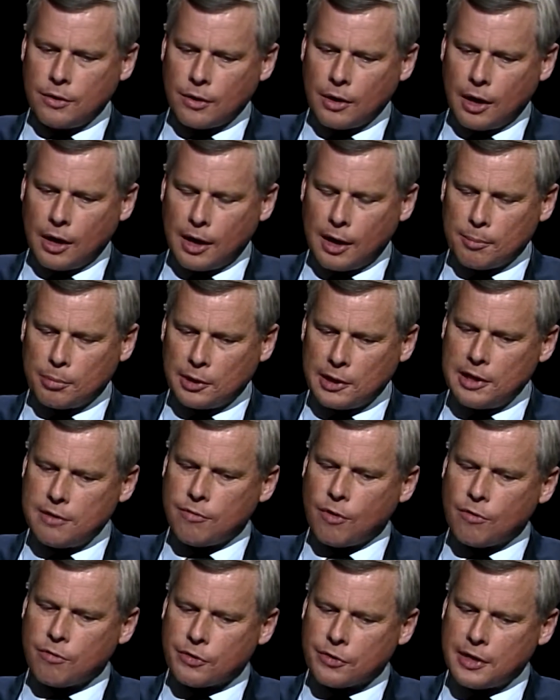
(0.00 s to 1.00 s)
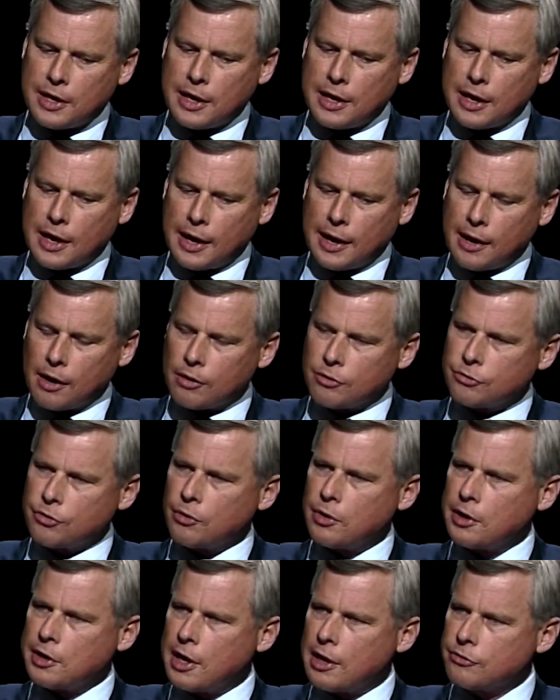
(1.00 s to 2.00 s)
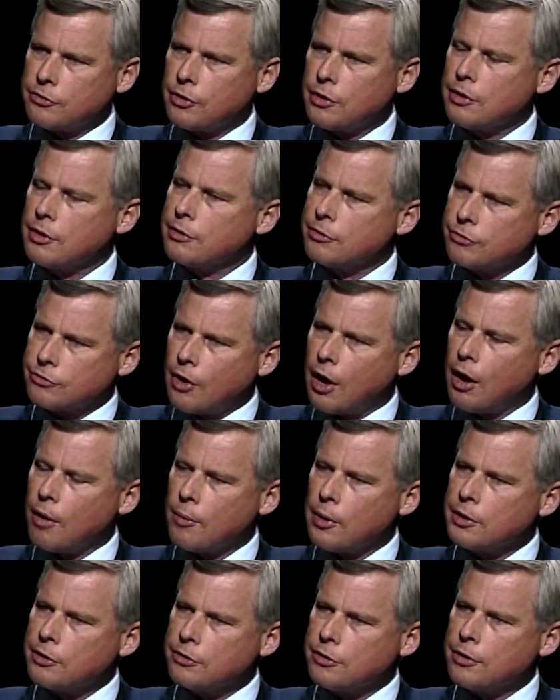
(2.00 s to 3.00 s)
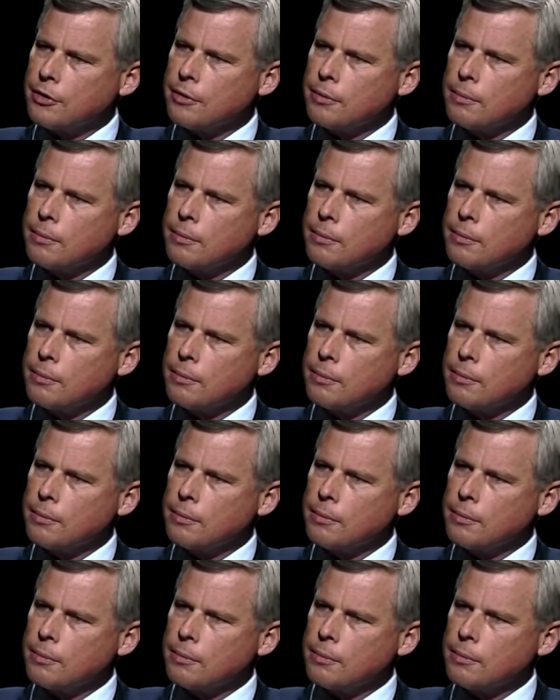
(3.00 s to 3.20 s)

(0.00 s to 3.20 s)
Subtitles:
I believe, over the Arizona desert, and saw one too.